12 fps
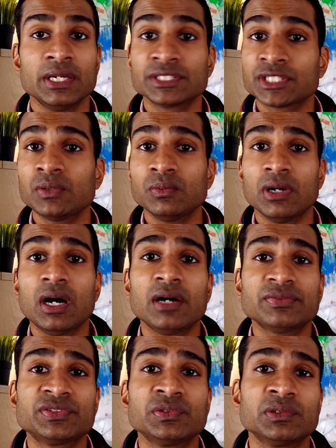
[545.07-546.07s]
So
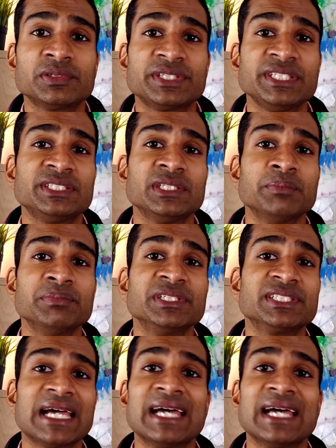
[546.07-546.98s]
after all of these numbers